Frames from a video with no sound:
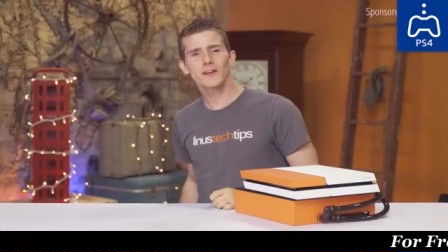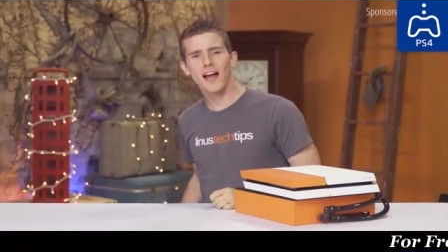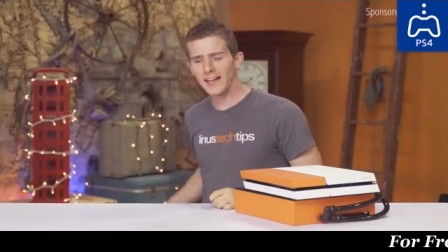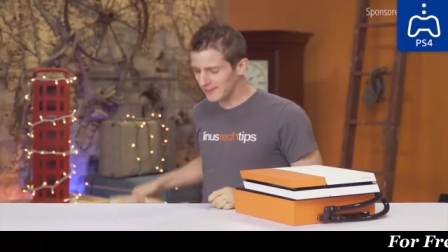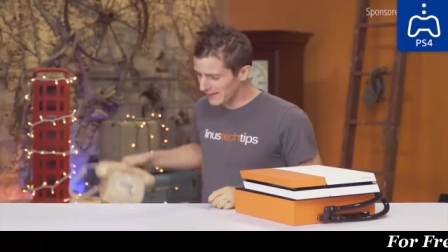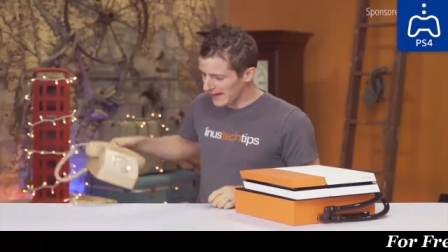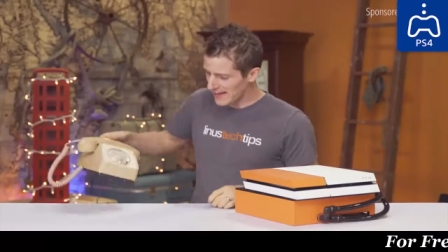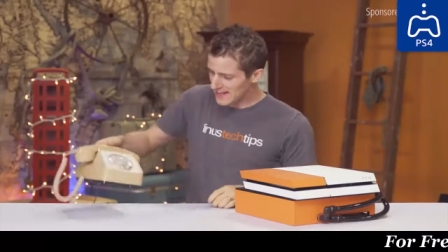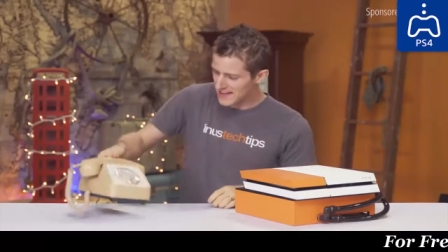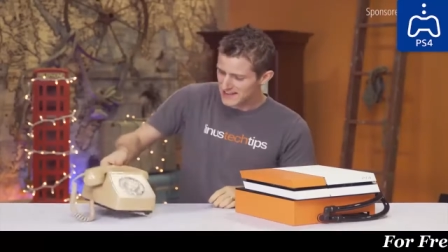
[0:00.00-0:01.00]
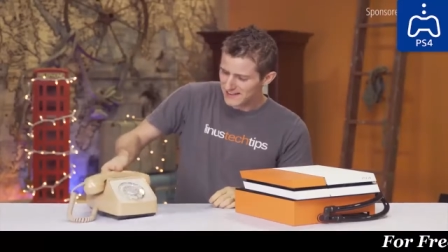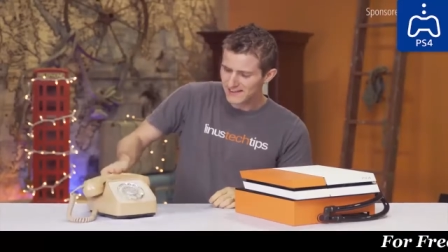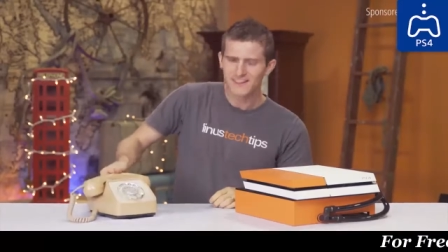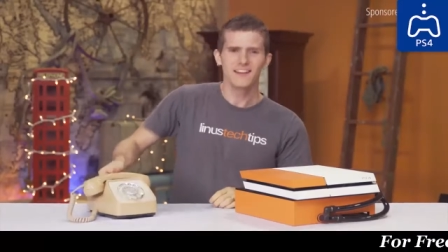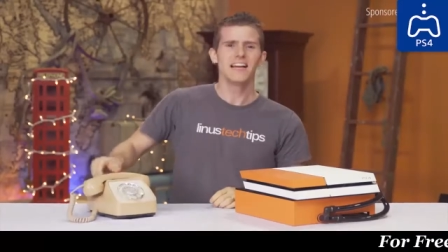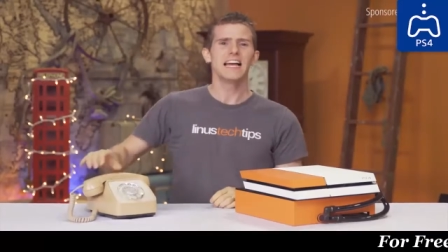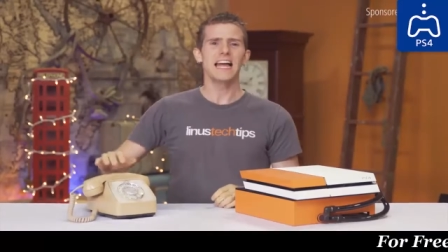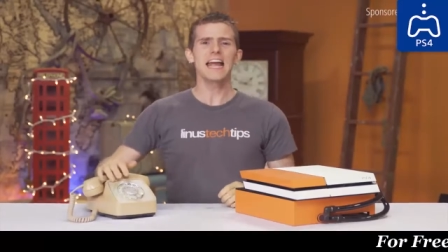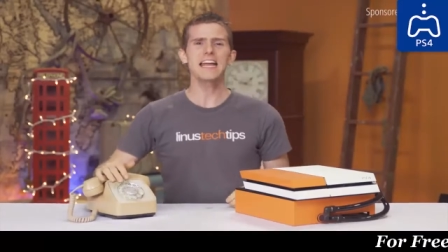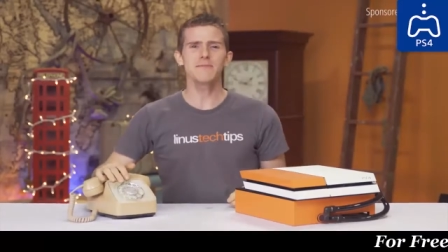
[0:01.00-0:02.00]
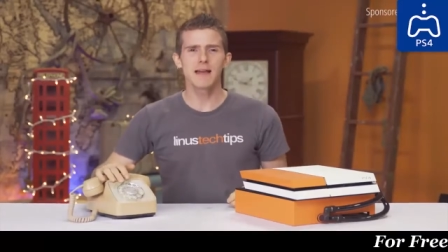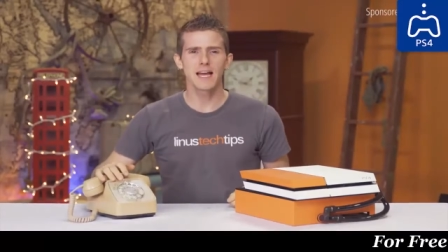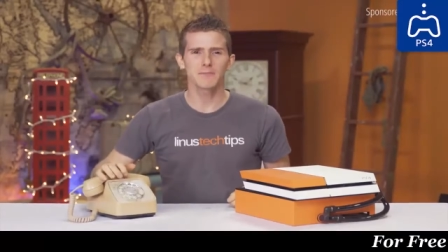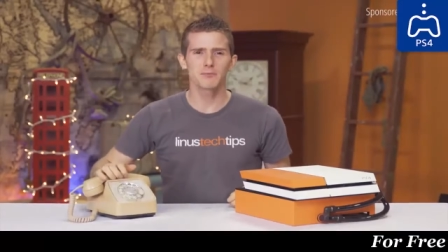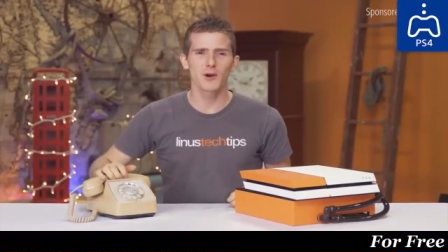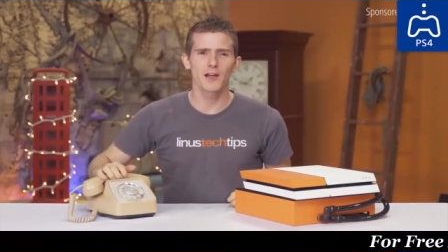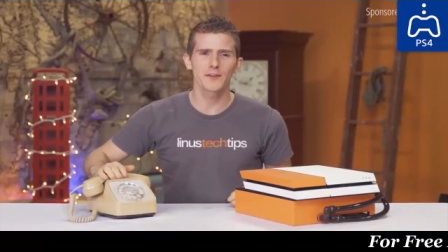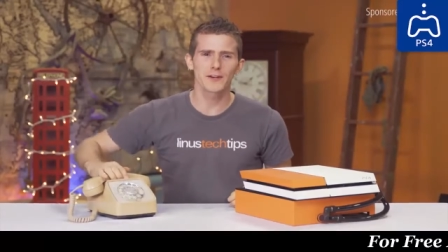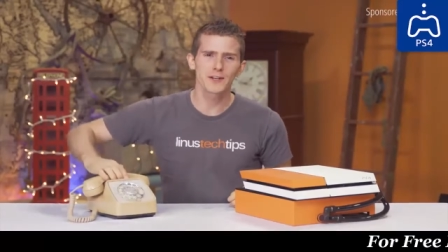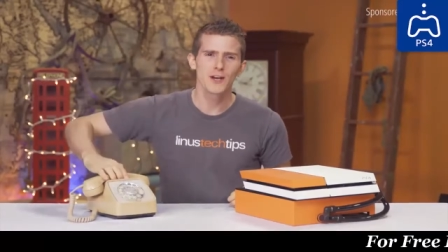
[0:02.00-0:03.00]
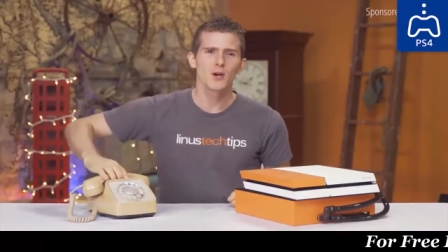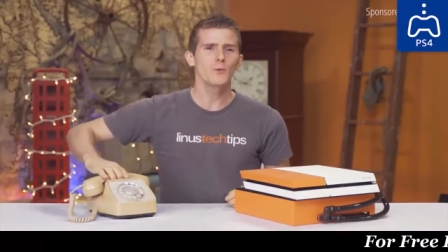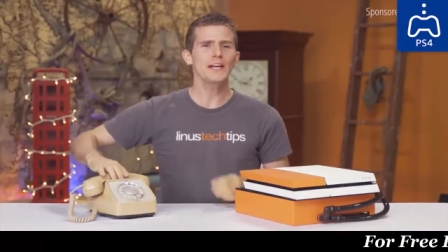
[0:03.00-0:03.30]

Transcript: what I say? Amen, brother.